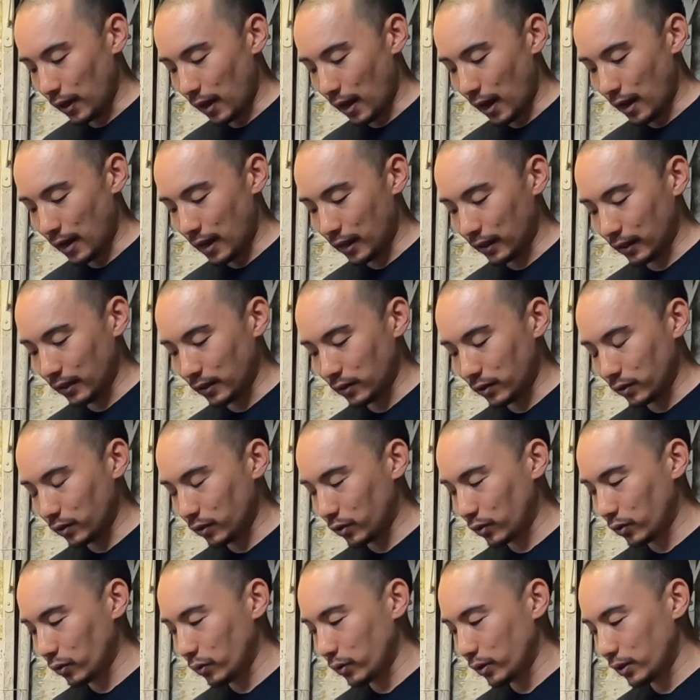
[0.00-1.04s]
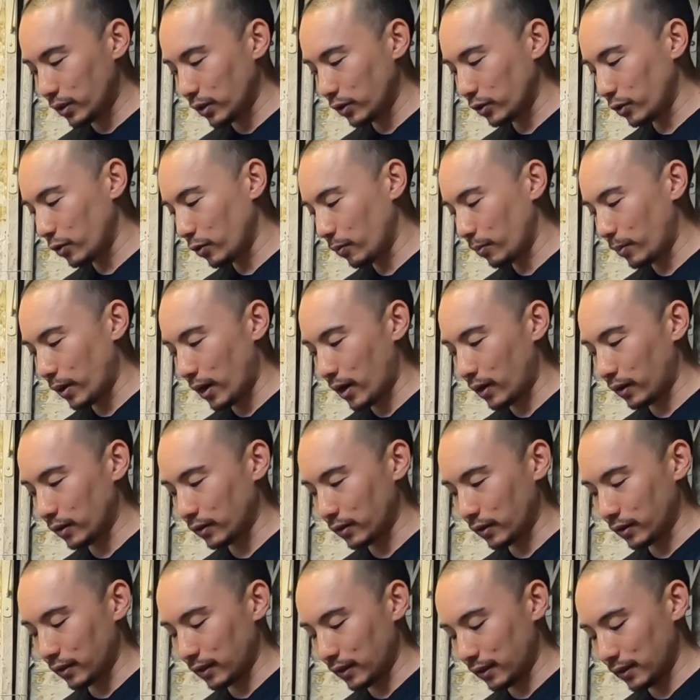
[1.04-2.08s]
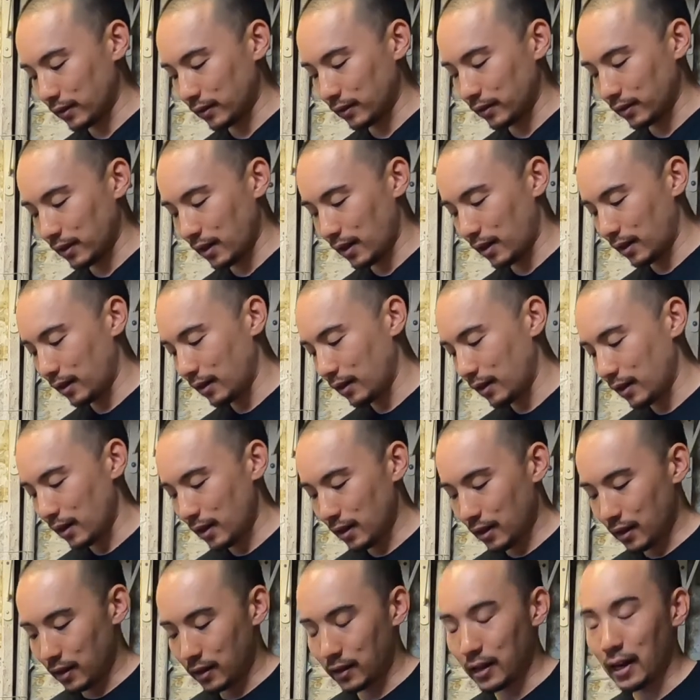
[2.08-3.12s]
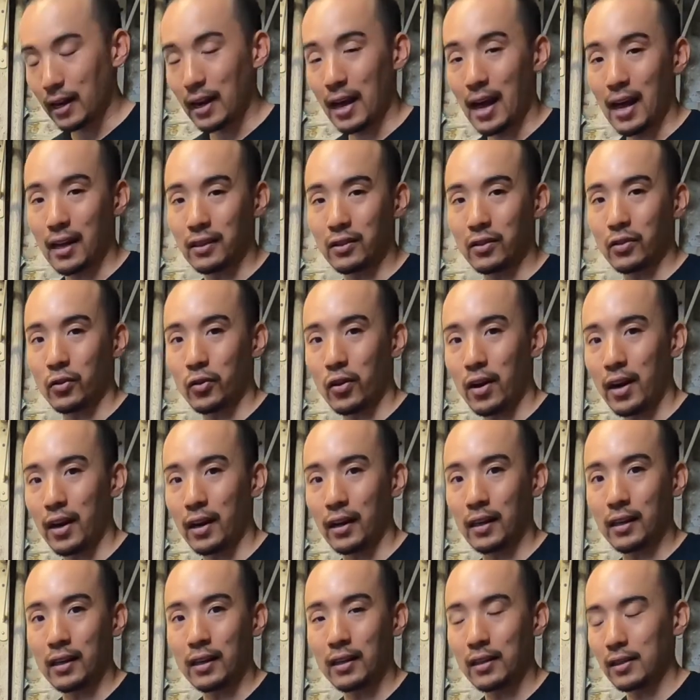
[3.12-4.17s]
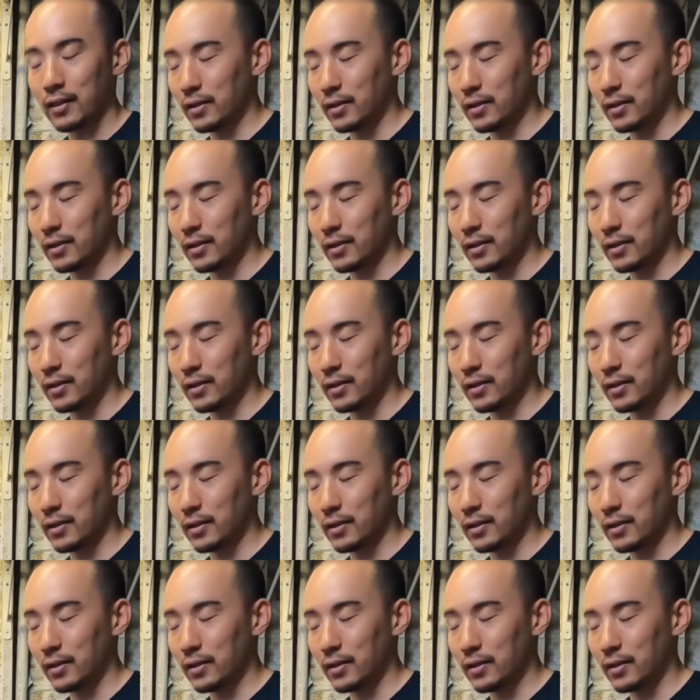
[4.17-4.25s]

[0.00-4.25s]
and at least 2 additional bearings on the inside that adds drag.